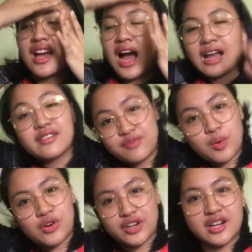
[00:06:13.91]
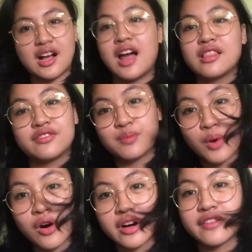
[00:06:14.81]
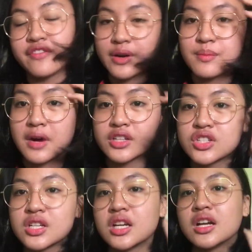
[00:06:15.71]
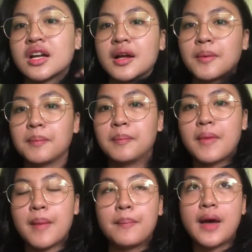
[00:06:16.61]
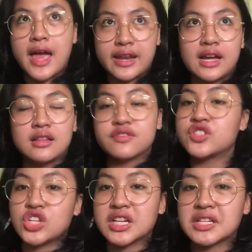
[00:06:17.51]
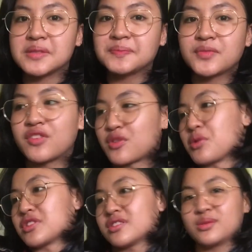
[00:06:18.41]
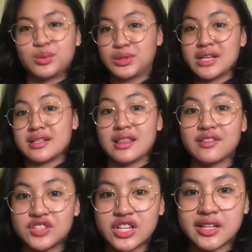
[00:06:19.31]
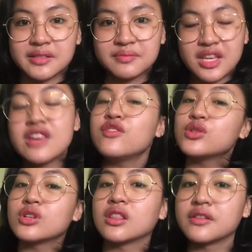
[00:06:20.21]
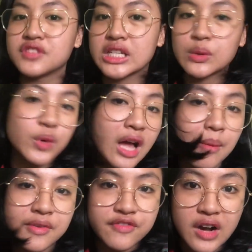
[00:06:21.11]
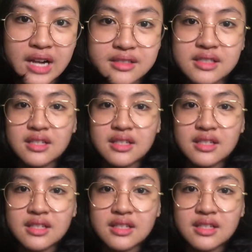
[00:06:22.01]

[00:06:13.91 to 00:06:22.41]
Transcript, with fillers: I love pork. I love pork very much. And I love chicken, of course. Who doesn't love chicken? If you don't love chicken, we can't be friends.